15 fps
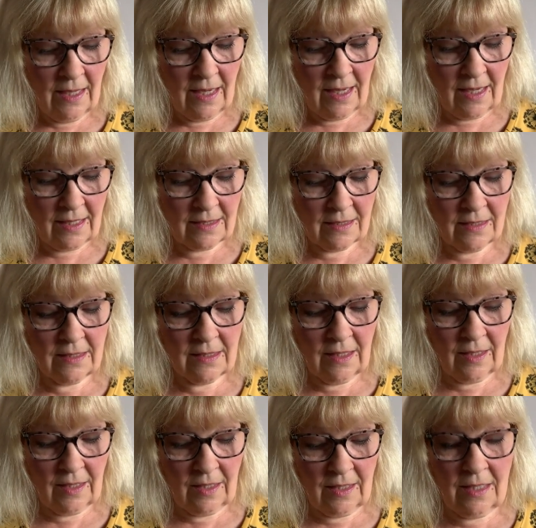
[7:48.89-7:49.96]
and
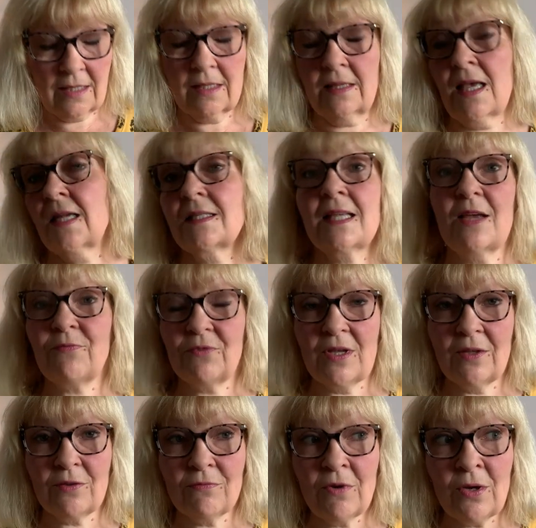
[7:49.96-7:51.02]
that's every
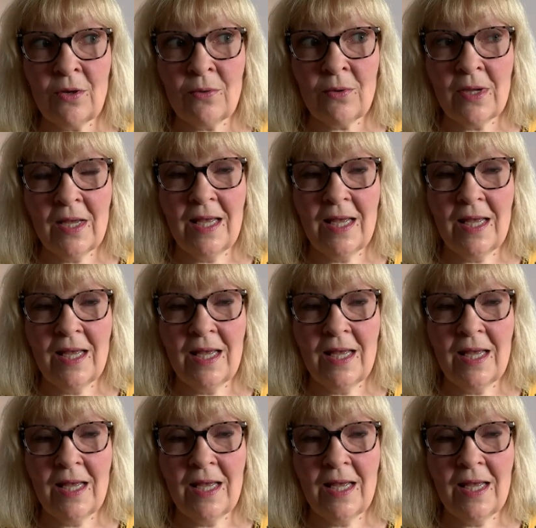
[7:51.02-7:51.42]
other row,